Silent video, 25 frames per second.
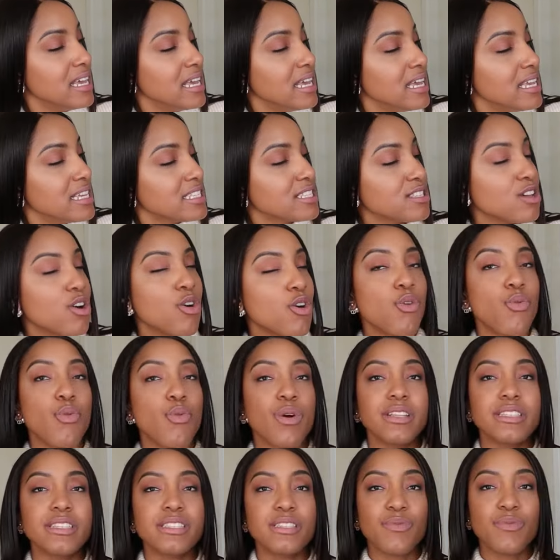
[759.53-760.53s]
So
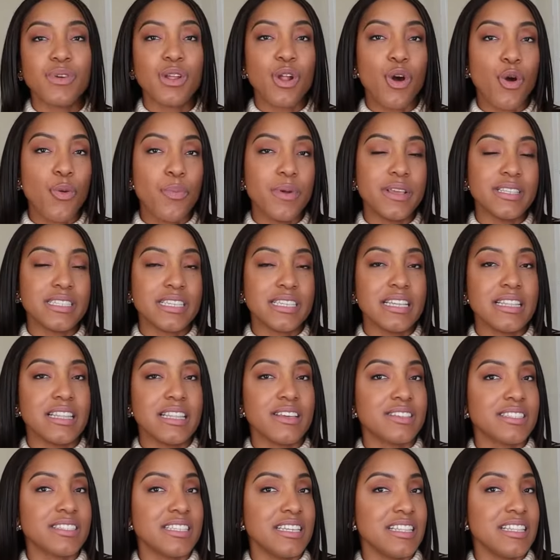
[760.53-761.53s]
once someone opens it, they'll
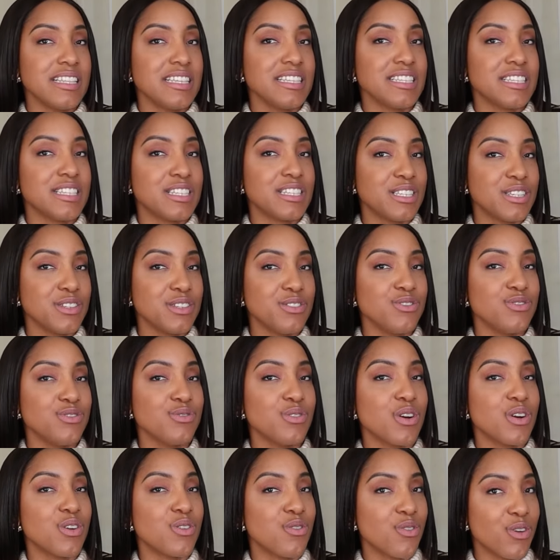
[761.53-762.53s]
see these
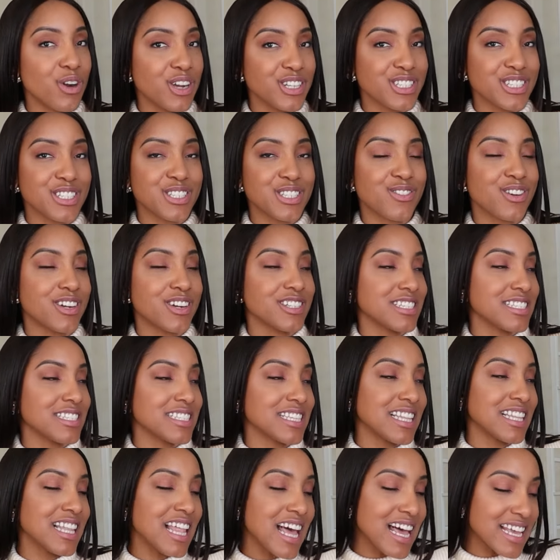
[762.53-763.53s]
2 gorgeous, gorgeous
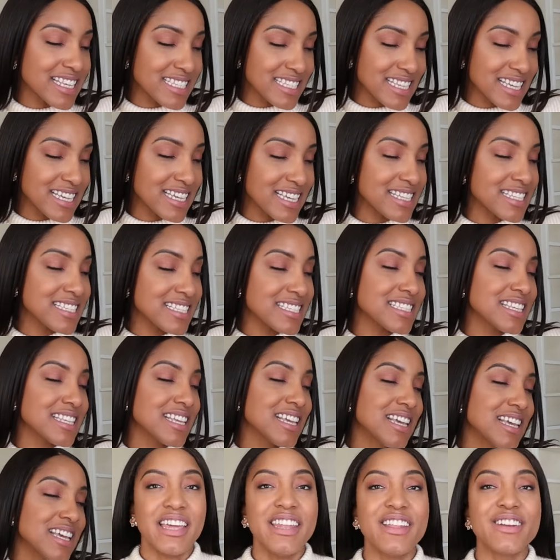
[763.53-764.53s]
glasses.
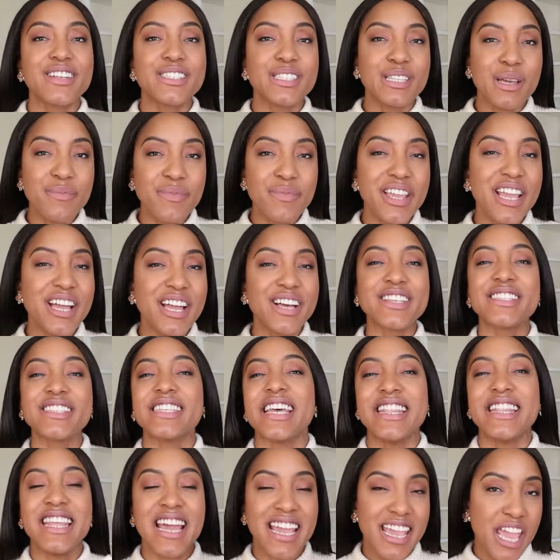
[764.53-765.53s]
And there's something else
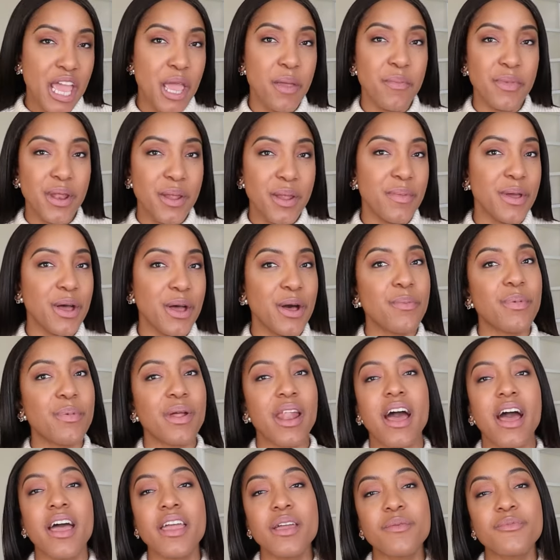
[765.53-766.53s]
that came in the mail, but
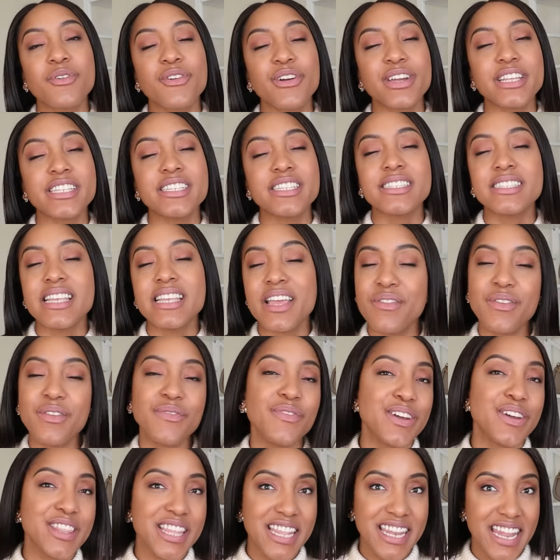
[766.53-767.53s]
I am going to save it
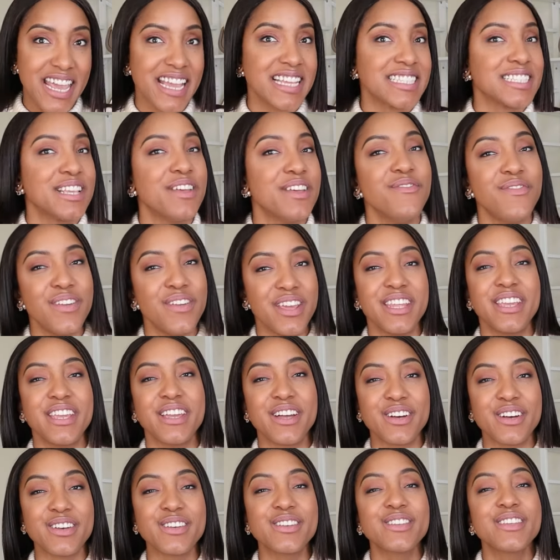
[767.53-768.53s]
for the next
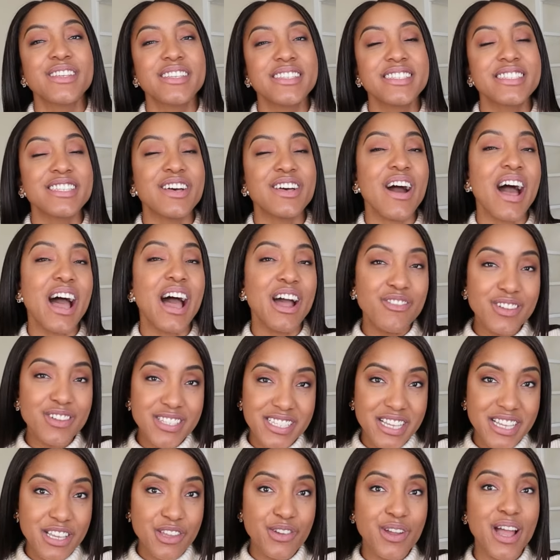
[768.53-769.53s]
video. So I will
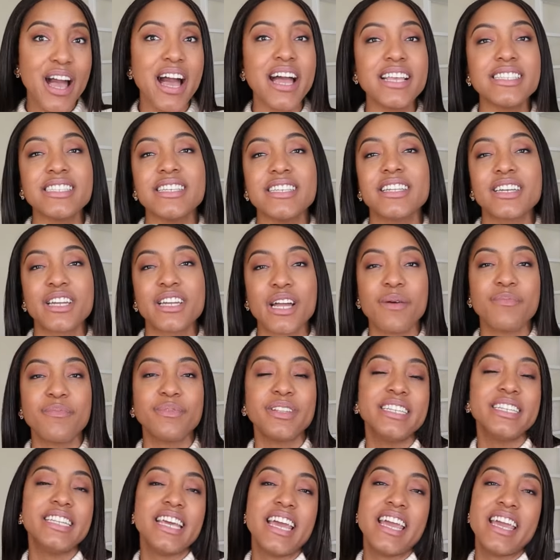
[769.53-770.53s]
see you guys in a couple
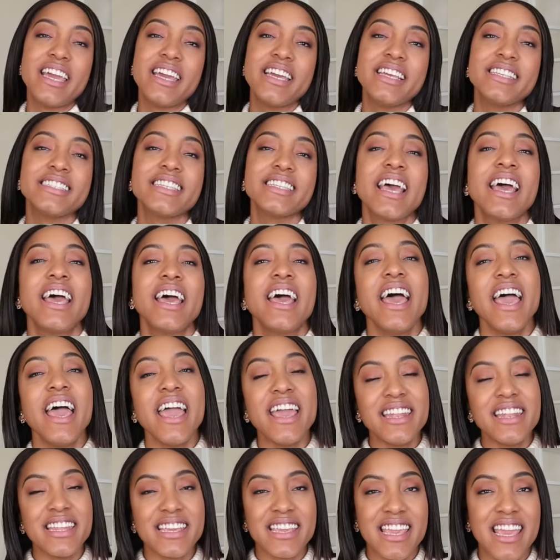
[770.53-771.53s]
of days.
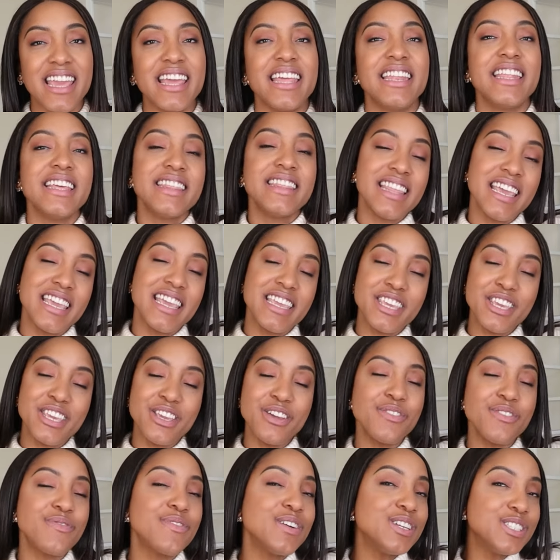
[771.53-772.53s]
And again, thank
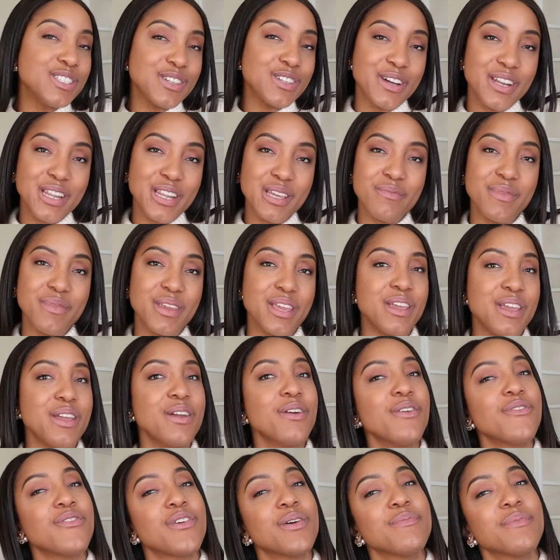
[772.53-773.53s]
you for joining me
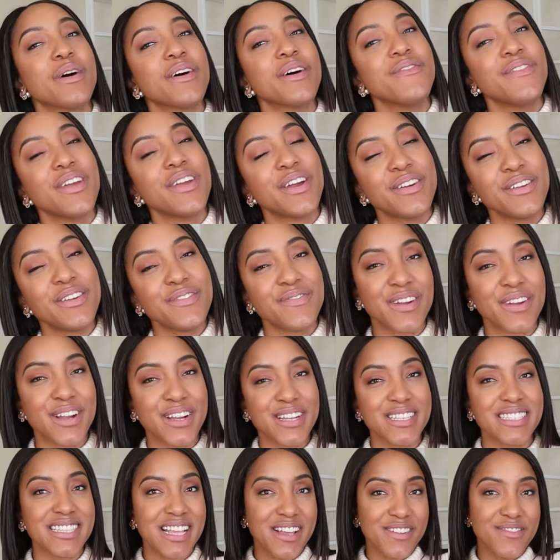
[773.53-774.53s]
for my very
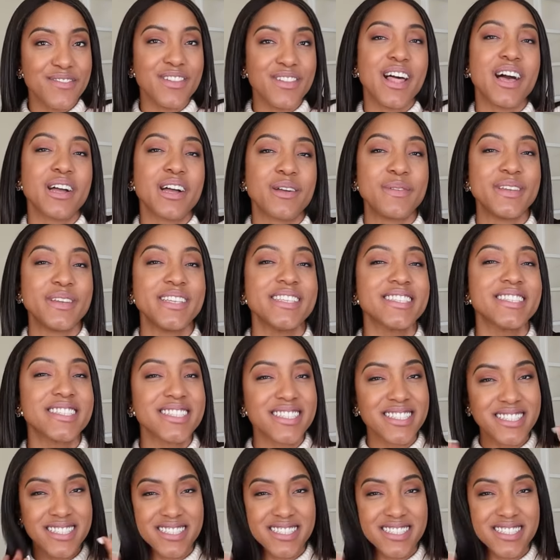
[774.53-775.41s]
first Vlogmas.